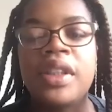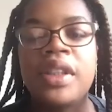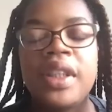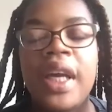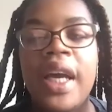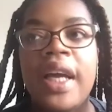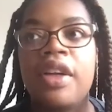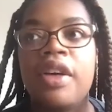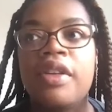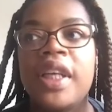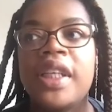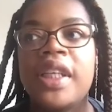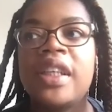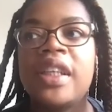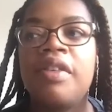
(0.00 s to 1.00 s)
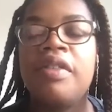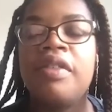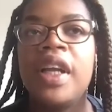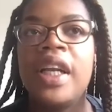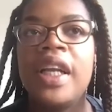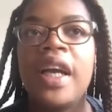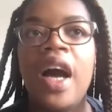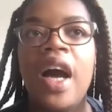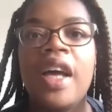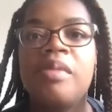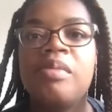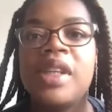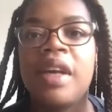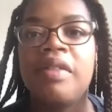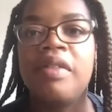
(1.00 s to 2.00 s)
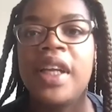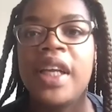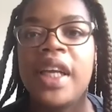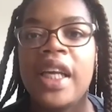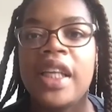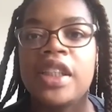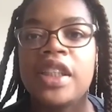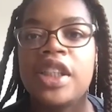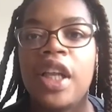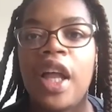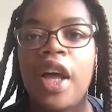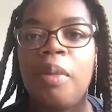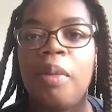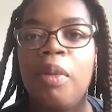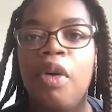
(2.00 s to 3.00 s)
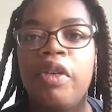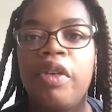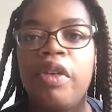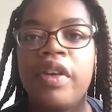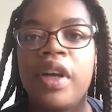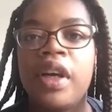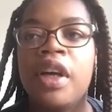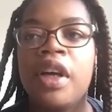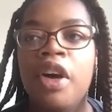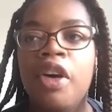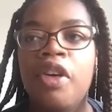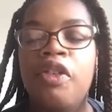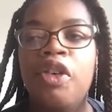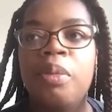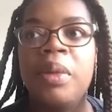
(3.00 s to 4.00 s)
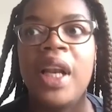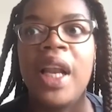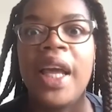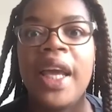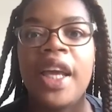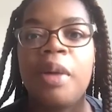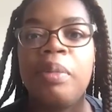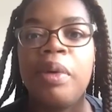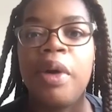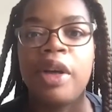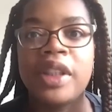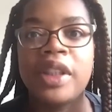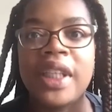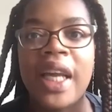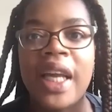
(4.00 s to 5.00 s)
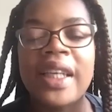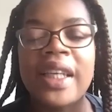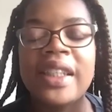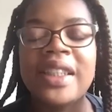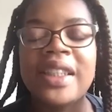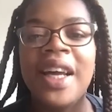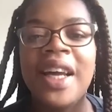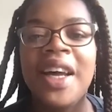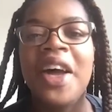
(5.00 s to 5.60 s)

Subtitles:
Yeah, no, there's definitely, I am definitely into like more of a formulaic process.